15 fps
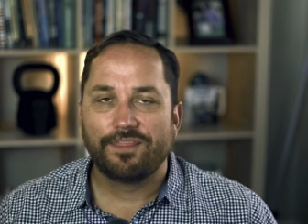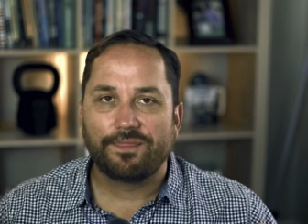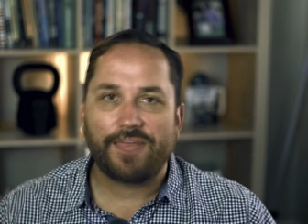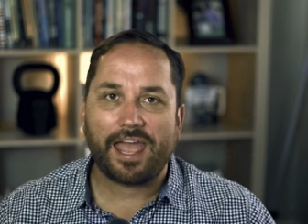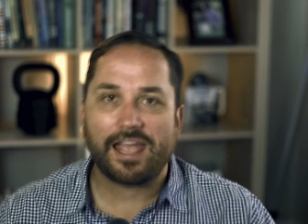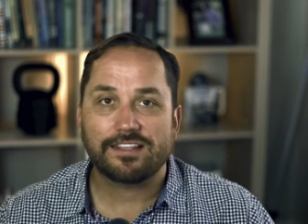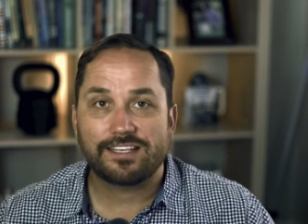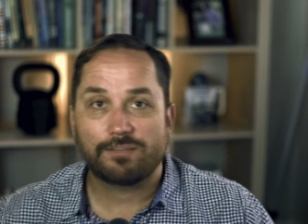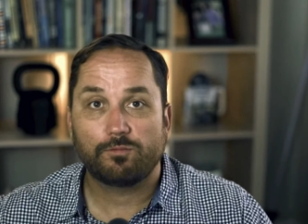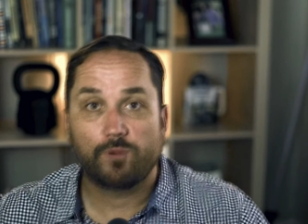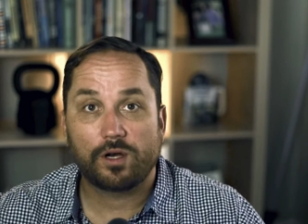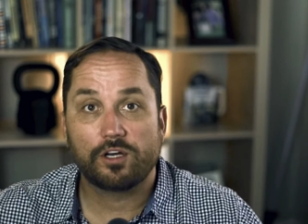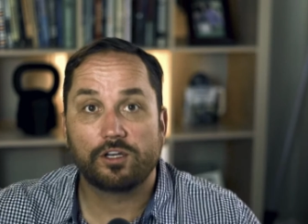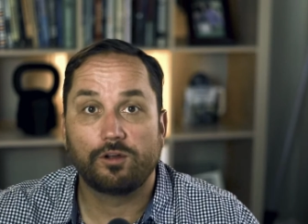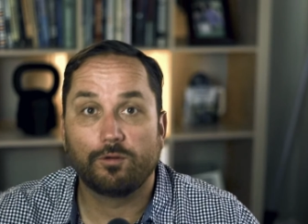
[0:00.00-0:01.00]
That's
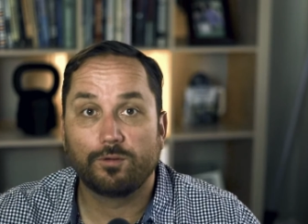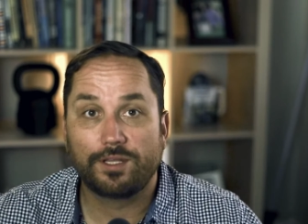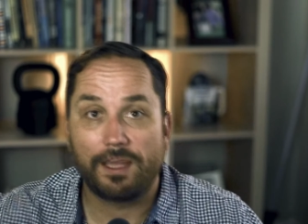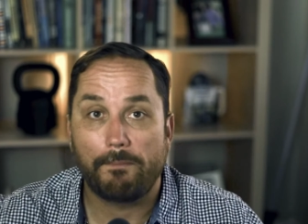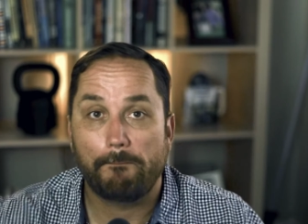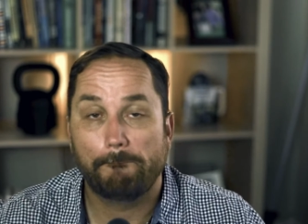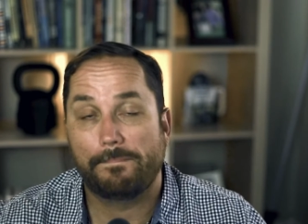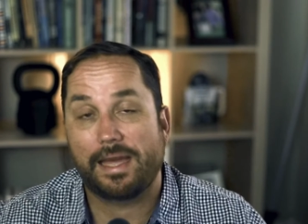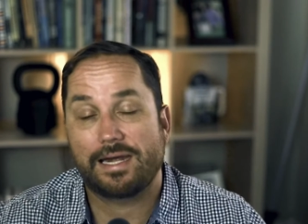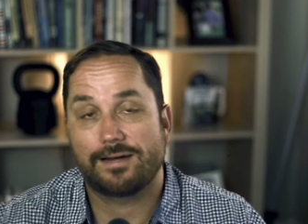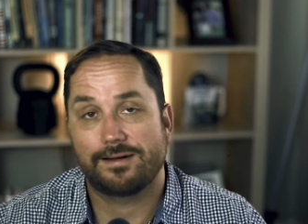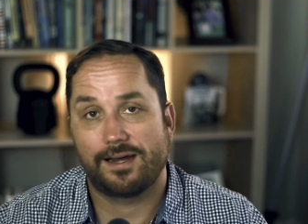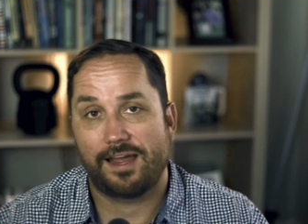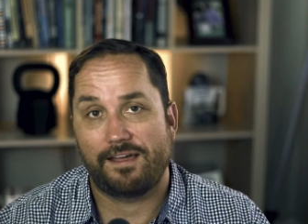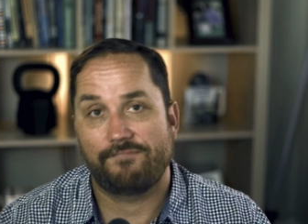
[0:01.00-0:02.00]
where you'll get
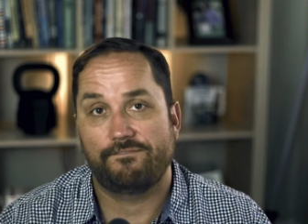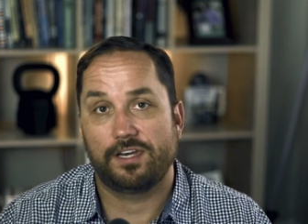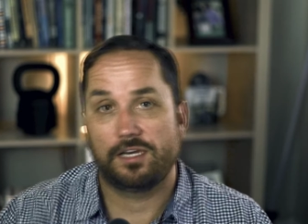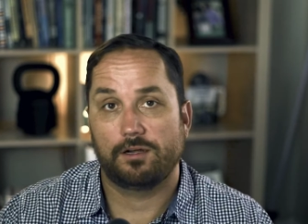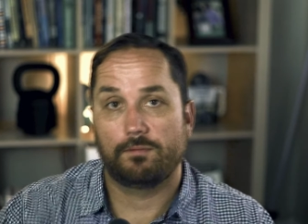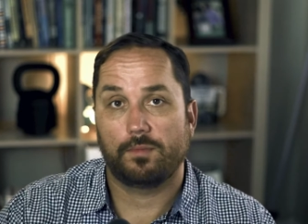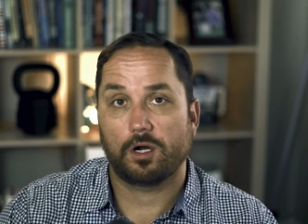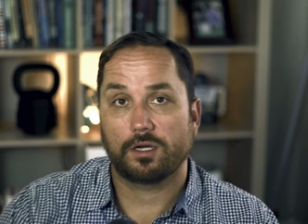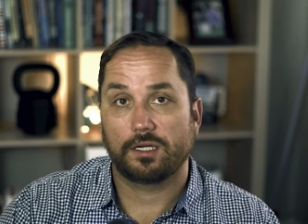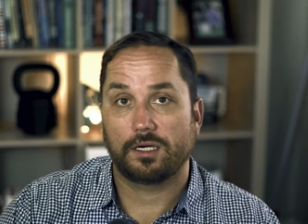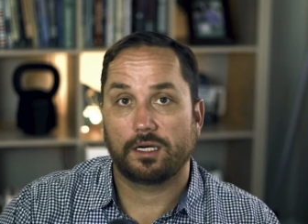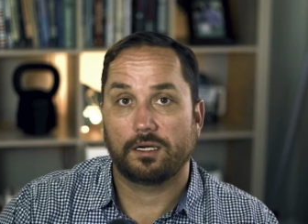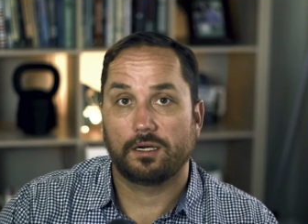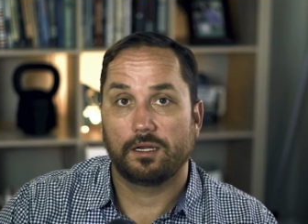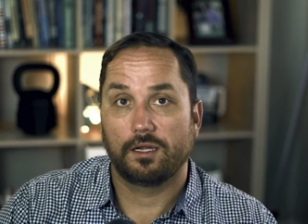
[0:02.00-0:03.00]
better at video
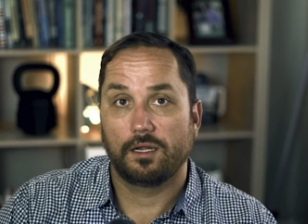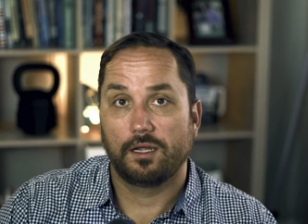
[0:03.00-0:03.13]
marketing.